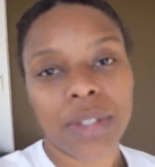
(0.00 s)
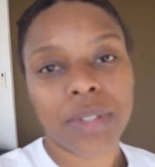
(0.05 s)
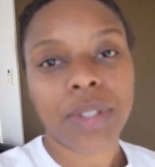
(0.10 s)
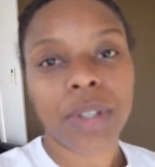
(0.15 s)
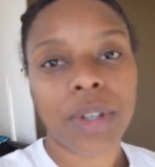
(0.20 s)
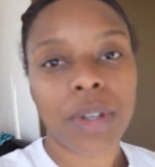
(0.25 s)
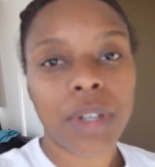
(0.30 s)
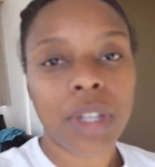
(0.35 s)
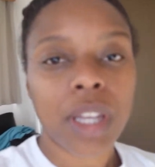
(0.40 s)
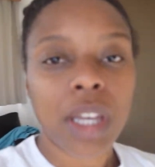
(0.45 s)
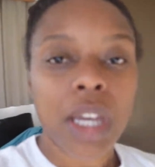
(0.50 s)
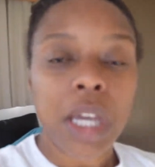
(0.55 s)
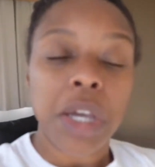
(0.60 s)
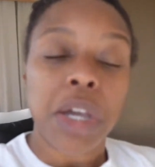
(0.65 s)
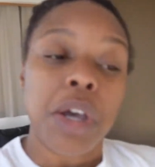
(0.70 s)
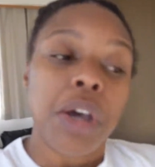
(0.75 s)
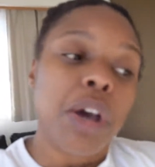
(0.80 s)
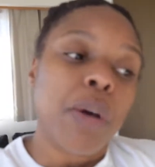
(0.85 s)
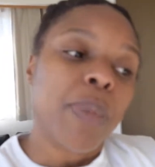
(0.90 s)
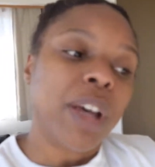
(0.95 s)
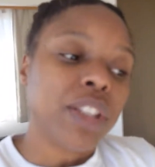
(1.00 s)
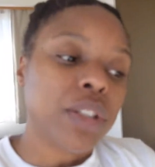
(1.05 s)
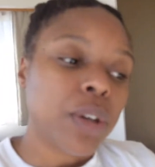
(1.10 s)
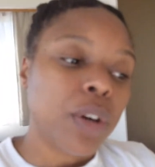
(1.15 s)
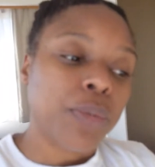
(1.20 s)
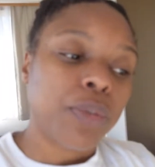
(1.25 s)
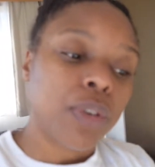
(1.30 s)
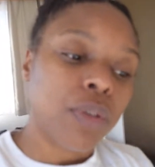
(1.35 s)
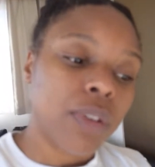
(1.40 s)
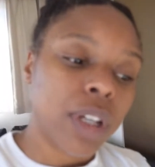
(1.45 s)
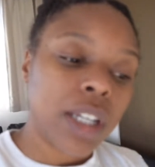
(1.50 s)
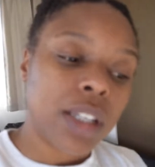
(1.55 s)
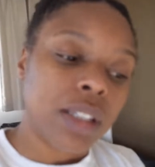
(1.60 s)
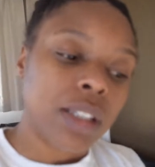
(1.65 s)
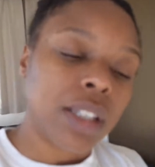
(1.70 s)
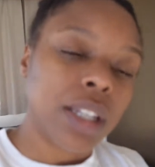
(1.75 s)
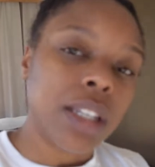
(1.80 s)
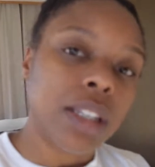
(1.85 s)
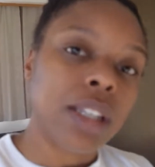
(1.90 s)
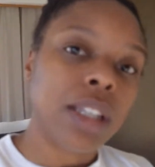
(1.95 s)
So about to go for a run
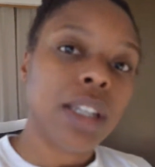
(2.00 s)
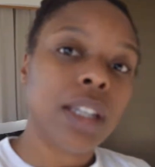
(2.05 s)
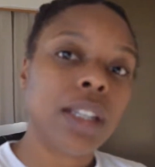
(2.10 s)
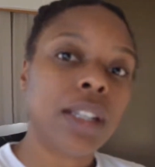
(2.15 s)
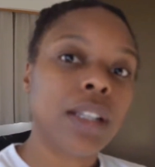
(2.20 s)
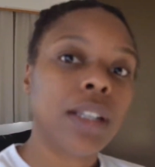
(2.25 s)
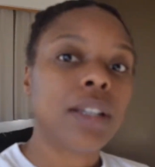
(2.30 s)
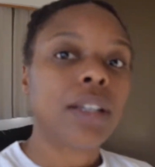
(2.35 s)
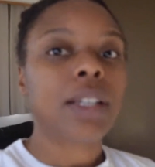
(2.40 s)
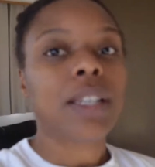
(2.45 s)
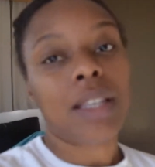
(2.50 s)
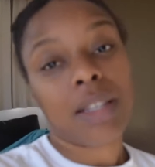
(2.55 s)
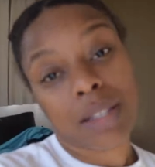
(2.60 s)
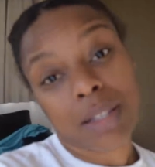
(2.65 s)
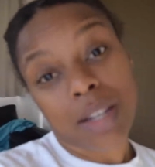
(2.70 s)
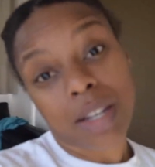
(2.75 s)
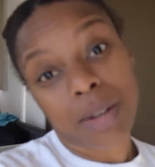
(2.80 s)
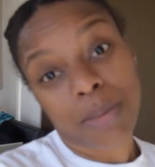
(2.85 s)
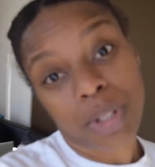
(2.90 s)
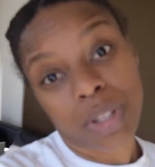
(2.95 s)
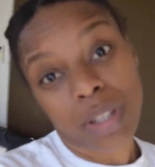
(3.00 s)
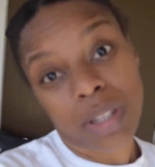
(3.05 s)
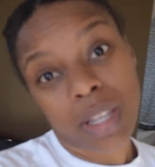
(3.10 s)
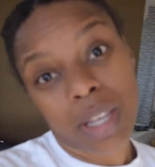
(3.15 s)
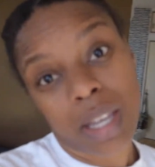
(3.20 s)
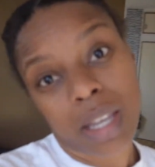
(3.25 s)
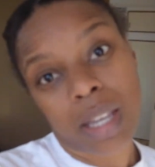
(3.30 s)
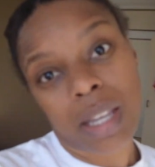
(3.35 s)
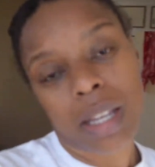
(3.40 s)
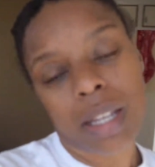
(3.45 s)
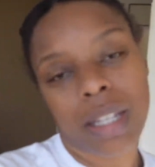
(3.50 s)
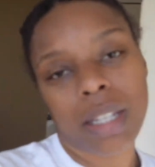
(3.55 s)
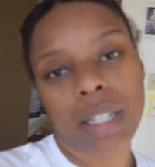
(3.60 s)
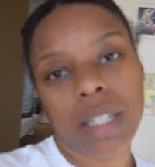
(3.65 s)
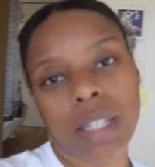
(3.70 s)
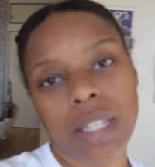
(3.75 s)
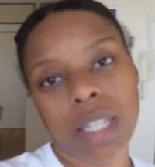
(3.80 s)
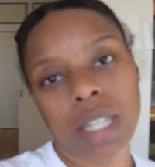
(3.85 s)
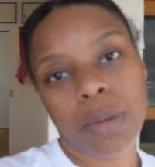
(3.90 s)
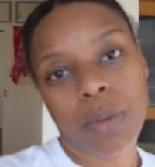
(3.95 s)
and then get started with the day.
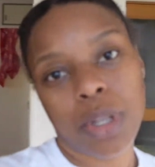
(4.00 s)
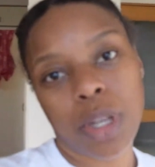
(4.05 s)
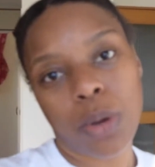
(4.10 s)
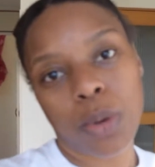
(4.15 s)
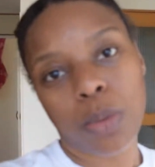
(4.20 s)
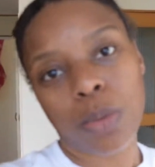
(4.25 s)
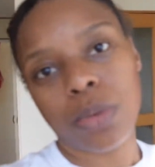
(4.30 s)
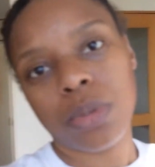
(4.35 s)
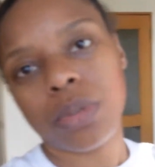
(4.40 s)
Here we go.